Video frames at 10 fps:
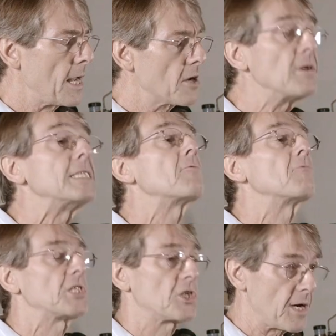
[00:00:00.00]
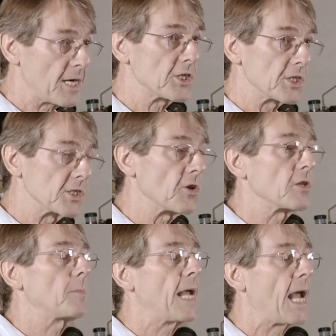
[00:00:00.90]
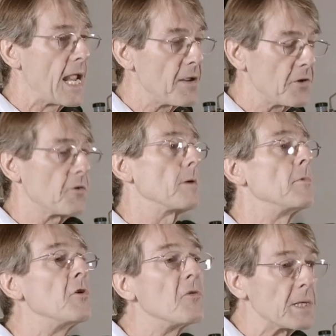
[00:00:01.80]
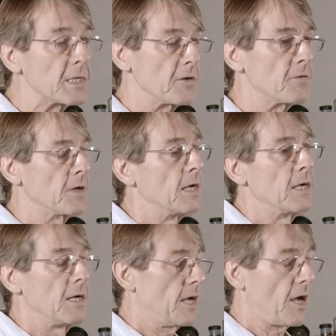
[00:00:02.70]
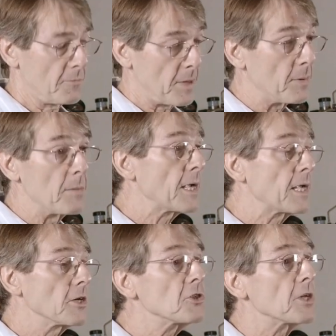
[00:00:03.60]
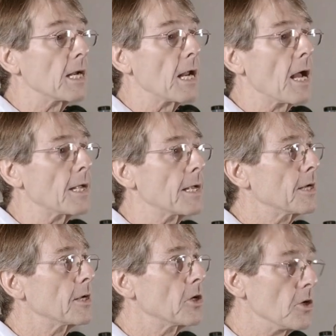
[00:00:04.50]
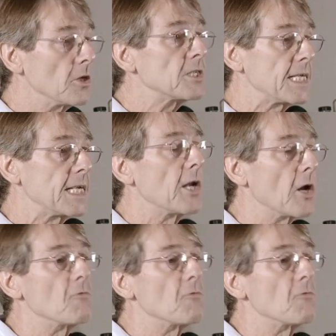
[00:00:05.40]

increasing restrictions on the behaviour and movement of, of people in my country. And I could see no